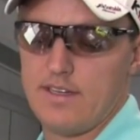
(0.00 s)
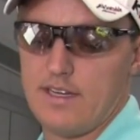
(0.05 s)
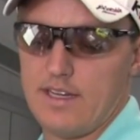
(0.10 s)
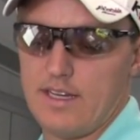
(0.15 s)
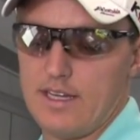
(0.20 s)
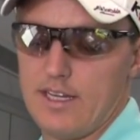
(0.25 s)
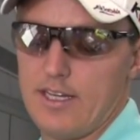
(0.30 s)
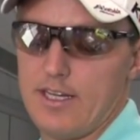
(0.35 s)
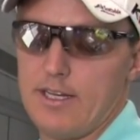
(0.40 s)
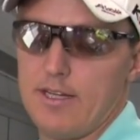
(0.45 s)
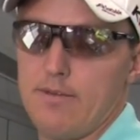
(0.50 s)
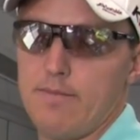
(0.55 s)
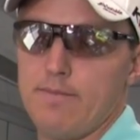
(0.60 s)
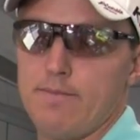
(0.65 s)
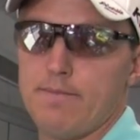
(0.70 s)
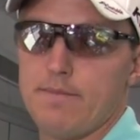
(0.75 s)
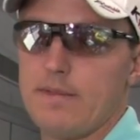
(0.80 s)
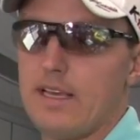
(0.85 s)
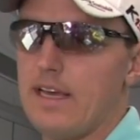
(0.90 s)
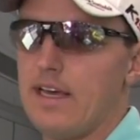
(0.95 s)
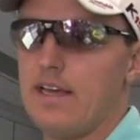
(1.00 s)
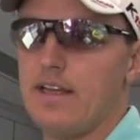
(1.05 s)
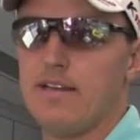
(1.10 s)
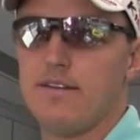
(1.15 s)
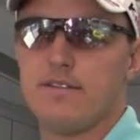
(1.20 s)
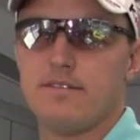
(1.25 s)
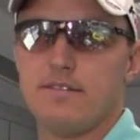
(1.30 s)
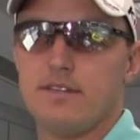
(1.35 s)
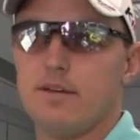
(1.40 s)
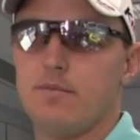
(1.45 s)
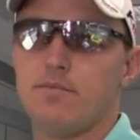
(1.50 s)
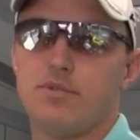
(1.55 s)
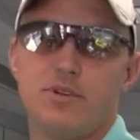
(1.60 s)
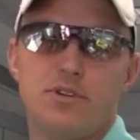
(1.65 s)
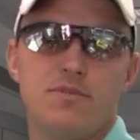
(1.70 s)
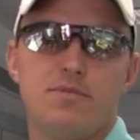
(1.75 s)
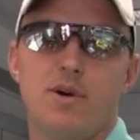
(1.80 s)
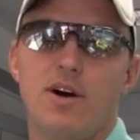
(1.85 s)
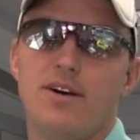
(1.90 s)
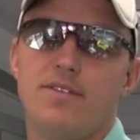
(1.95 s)
and
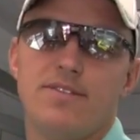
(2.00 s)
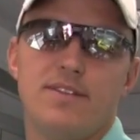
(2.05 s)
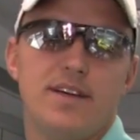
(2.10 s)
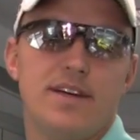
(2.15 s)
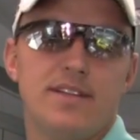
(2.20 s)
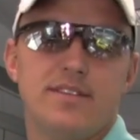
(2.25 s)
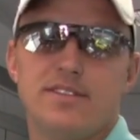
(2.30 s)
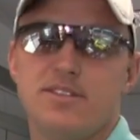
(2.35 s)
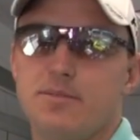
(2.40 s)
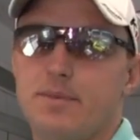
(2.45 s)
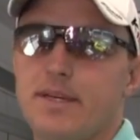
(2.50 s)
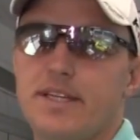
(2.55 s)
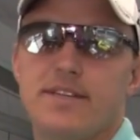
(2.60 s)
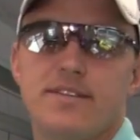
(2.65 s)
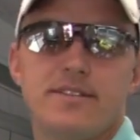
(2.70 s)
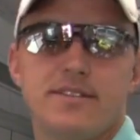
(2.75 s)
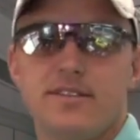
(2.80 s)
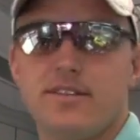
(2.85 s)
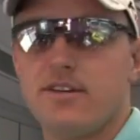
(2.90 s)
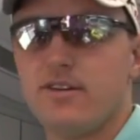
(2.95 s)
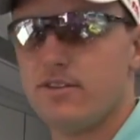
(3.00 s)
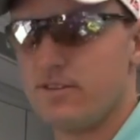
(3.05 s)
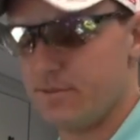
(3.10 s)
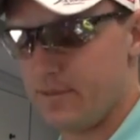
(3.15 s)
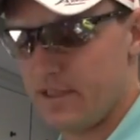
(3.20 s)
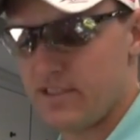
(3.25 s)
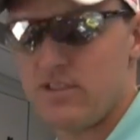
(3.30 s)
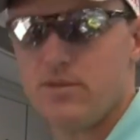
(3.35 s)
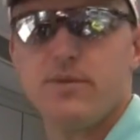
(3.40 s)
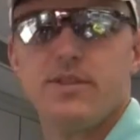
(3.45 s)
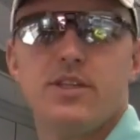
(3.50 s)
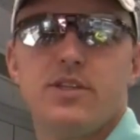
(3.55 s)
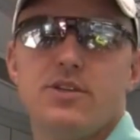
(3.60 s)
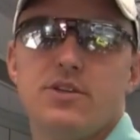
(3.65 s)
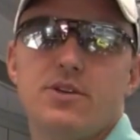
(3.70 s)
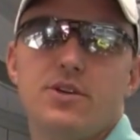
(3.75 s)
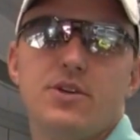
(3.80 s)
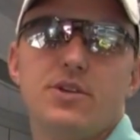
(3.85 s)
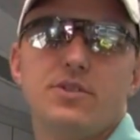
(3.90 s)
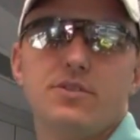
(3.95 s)
improved ball flight and spin. So especially with the
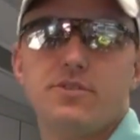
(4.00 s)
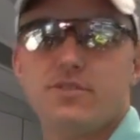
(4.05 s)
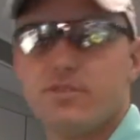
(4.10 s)
new groove.